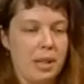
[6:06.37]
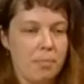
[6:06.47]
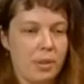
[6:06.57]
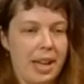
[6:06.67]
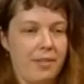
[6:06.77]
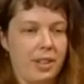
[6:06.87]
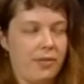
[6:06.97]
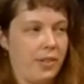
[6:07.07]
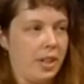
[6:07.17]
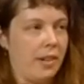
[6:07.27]
people having
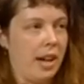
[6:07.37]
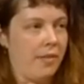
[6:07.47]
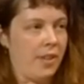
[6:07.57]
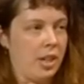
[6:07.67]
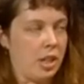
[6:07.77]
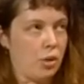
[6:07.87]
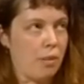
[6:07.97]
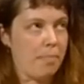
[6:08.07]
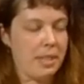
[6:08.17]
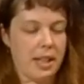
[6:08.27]
a fear of
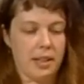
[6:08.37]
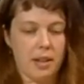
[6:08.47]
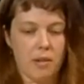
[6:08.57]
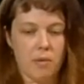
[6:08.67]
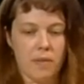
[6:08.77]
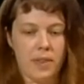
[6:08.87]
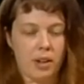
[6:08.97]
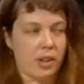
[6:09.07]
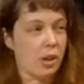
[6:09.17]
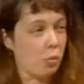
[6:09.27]
disrupting
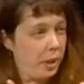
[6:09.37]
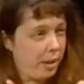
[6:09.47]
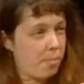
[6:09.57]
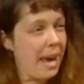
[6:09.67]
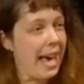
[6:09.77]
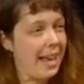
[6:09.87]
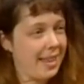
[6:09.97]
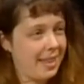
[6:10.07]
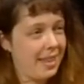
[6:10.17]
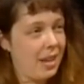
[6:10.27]
their career
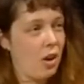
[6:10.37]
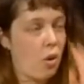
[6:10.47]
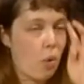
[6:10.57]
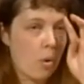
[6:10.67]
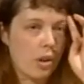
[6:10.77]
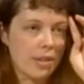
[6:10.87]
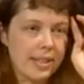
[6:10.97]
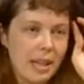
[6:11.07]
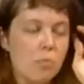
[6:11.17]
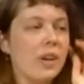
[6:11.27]
path, or
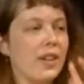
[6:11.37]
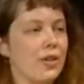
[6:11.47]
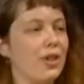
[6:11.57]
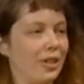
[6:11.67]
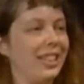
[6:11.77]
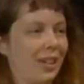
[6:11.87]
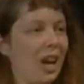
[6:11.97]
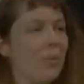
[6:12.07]
somewhere they're certain they're